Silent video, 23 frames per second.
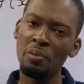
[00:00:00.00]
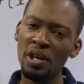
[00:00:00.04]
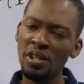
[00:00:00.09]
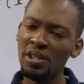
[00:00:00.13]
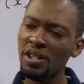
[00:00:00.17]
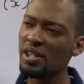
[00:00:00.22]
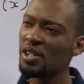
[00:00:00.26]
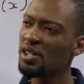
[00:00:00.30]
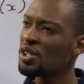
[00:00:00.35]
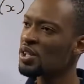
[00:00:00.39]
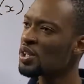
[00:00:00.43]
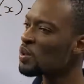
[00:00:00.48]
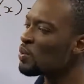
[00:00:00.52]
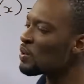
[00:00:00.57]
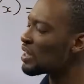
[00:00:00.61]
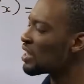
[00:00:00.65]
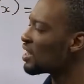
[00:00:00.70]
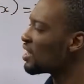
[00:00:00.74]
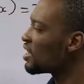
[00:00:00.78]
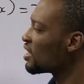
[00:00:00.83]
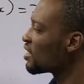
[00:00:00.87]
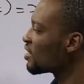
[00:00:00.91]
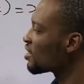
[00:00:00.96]
But the issue
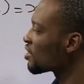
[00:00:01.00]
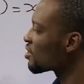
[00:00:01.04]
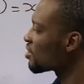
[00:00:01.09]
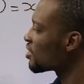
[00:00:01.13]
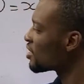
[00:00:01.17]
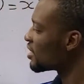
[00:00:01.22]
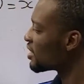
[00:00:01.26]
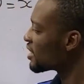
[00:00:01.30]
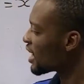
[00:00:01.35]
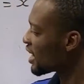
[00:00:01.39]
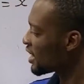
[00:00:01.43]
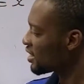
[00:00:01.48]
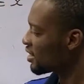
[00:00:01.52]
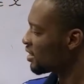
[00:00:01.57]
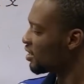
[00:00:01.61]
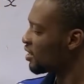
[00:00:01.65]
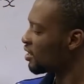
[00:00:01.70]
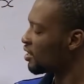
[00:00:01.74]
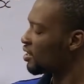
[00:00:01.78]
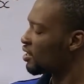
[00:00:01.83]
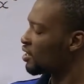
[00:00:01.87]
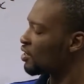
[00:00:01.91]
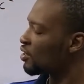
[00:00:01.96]
with integration is that
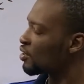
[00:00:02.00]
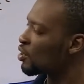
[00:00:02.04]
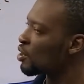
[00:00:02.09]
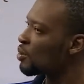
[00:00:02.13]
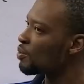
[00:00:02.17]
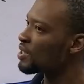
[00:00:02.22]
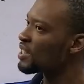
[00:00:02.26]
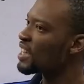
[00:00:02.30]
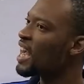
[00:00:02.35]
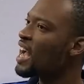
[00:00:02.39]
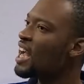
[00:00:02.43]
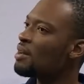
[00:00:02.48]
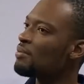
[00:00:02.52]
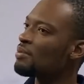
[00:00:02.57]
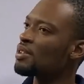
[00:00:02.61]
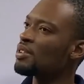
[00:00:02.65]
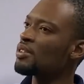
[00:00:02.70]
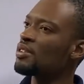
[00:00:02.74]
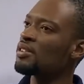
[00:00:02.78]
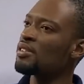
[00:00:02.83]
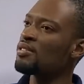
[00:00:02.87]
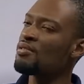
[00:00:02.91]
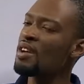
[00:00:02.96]

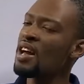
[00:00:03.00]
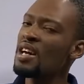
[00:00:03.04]
sometimes